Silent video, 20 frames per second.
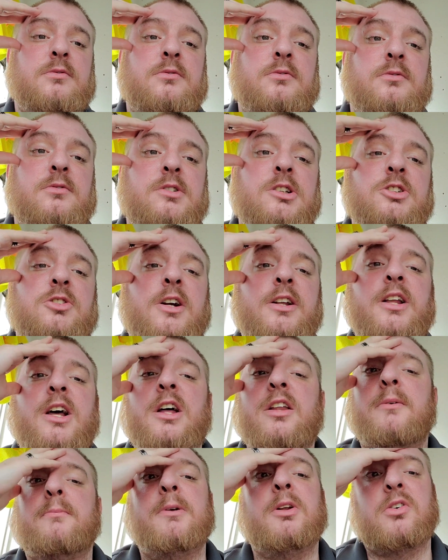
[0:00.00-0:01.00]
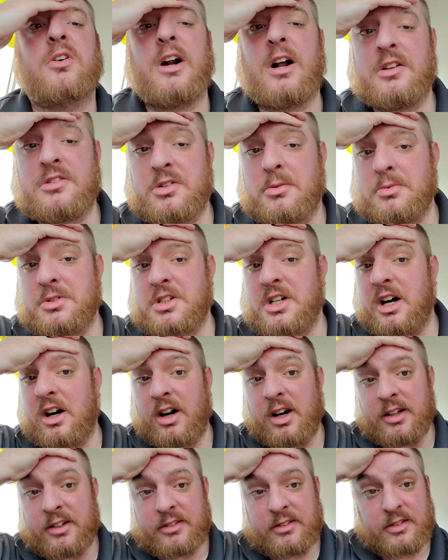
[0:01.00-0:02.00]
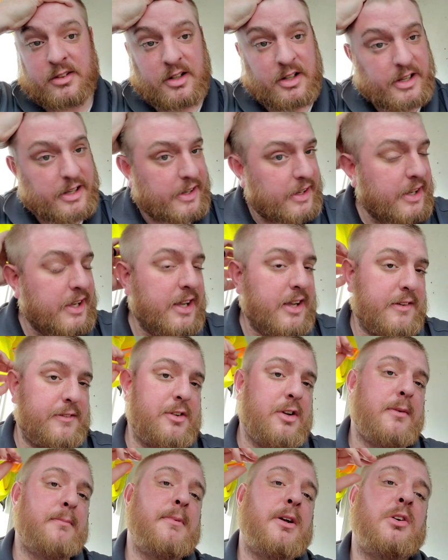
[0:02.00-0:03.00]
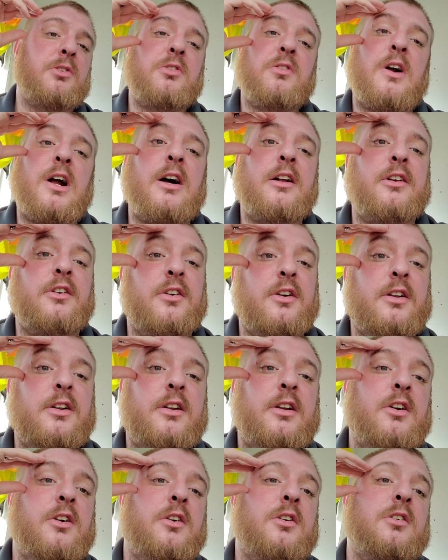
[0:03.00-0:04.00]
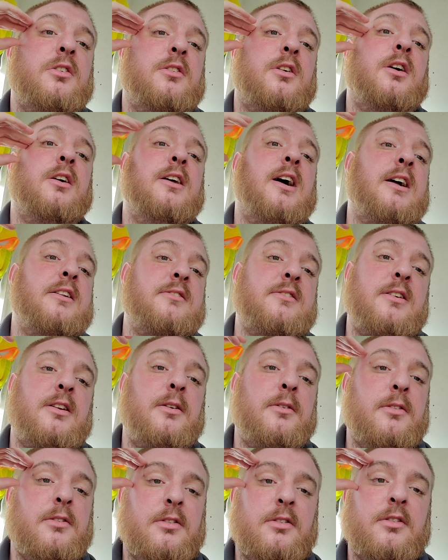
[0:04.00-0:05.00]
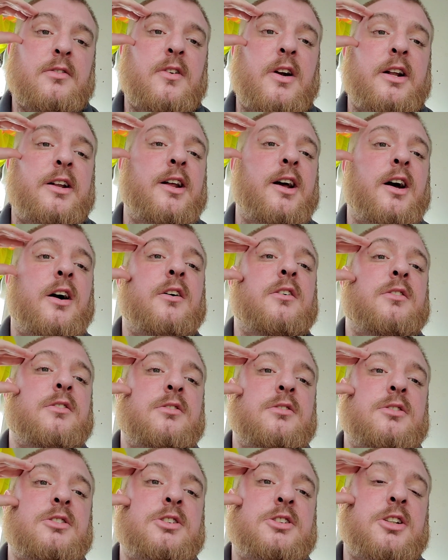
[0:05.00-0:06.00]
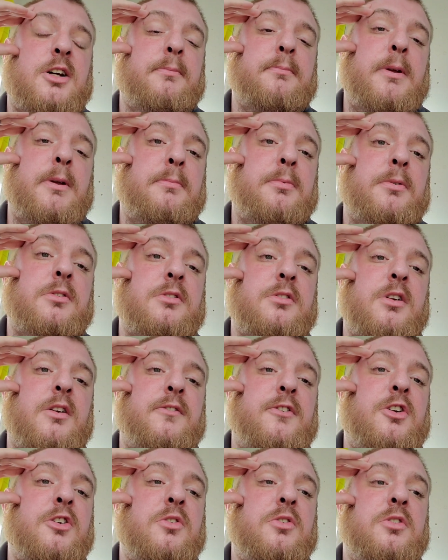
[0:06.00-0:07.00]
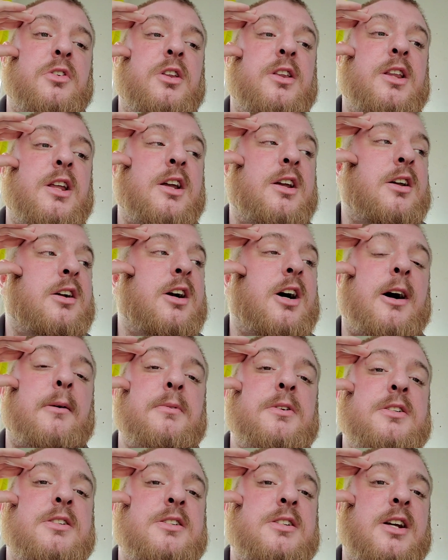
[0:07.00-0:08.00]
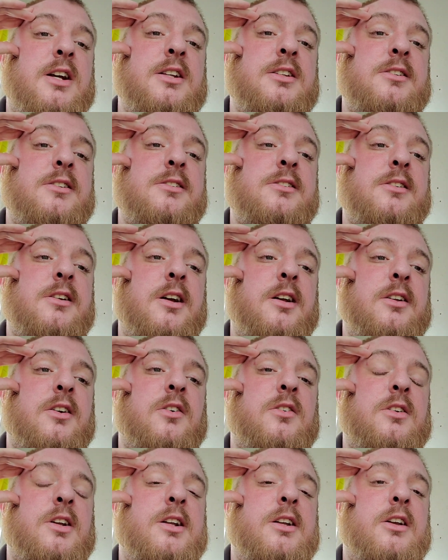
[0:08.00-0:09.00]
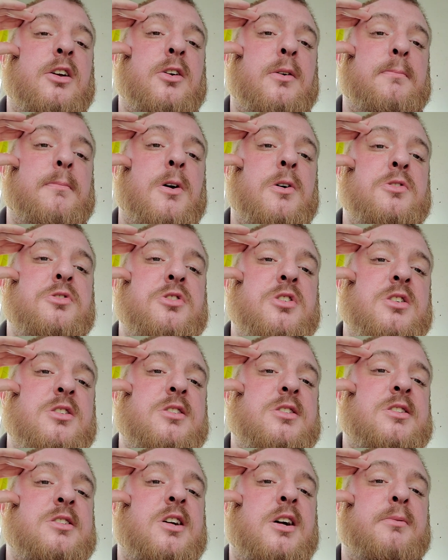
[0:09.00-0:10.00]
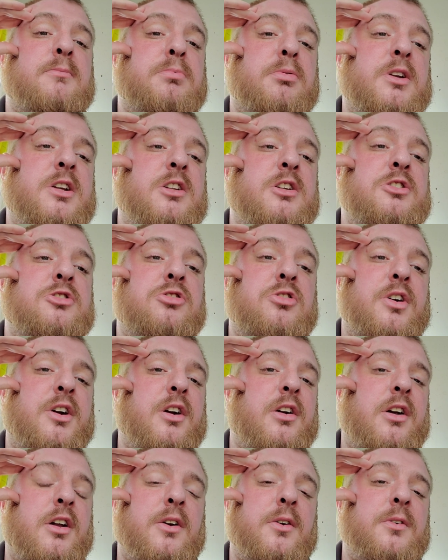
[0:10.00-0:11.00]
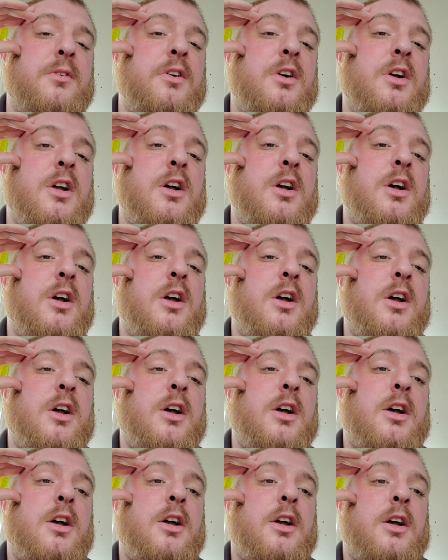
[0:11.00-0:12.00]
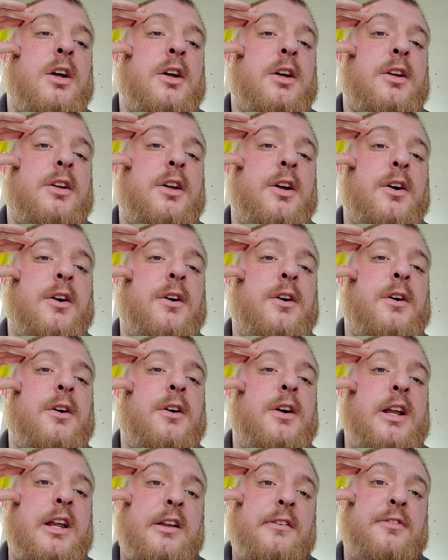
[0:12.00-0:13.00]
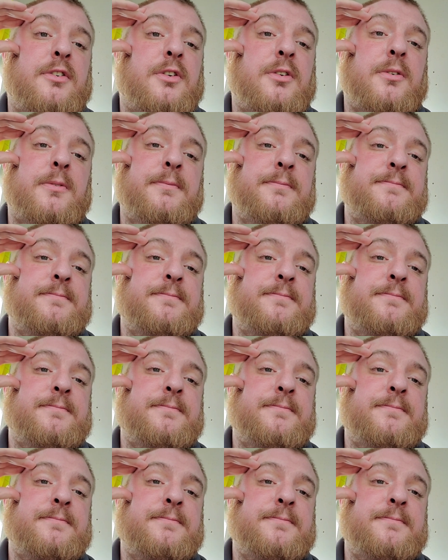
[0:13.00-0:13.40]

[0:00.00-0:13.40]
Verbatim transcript: Because right now the middle ground's almost gone. If you're middle ground, you're you're a Nazi right now to some people. If you think common sense and don't let your emotions completely trigger you, you're evil.